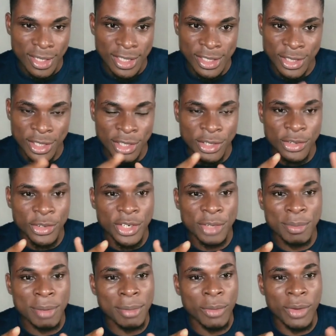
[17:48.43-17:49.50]

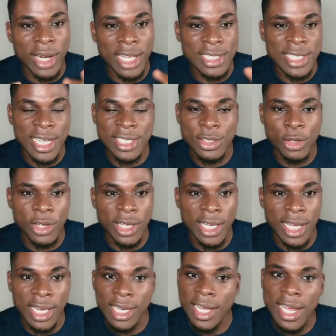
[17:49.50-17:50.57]
Remember when I started talking
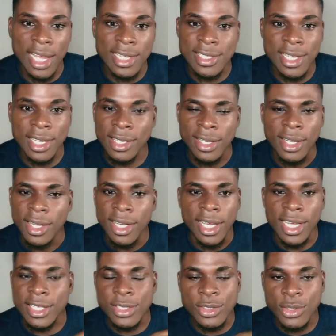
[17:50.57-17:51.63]
earlier, I said
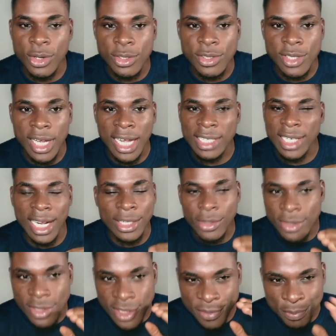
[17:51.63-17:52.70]
it's not. I
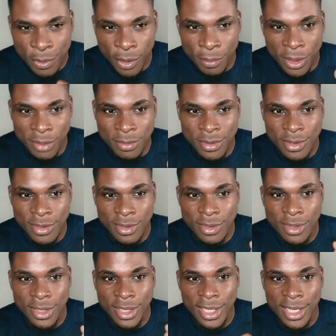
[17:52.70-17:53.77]
don't see problems.
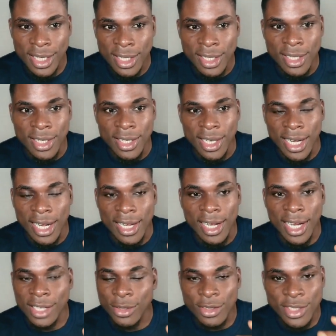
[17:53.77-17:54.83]

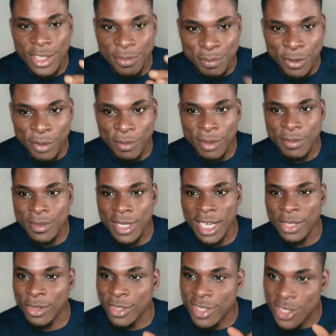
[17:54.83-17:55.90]
I don't see problems. I
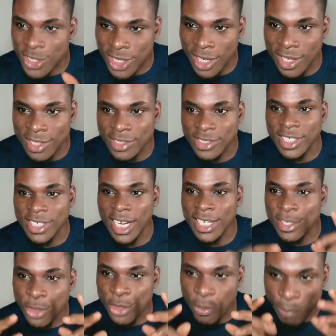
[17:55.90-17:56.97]
don't see challenges. I
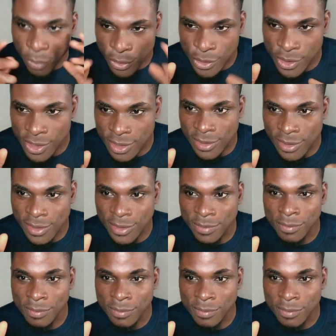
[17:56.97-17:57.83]
see opportunities.